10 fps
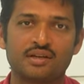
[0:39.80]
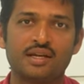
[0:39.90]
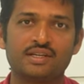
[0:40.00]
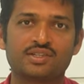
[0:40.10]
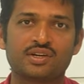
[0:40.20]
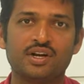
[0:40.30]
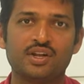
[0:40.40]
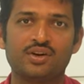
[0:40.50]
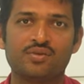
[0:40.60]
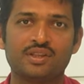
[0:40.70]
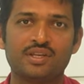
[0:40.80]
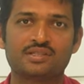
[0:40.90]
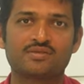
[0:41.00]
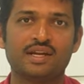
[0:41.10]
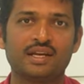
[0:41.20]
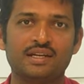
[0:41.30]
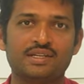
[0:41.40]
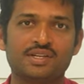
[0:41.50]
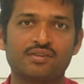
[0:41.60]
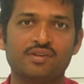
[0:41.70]
Let's continue with this weekly
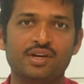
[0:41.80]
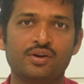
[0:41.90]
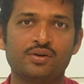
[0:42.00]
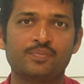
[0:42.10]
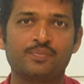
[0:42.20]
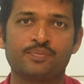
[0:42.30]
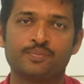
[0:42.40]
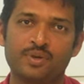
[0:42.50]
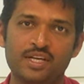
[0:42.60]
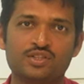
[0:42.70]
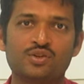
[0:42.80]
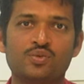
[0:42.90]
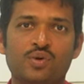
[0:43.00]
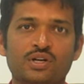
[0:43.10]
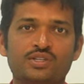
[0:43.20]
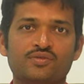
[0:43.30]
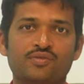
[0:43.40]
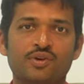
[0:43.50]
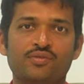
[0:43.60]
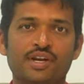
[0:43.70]
listing video. Please do watch
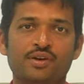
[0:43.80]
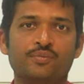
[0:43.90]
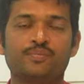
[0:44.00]
full video.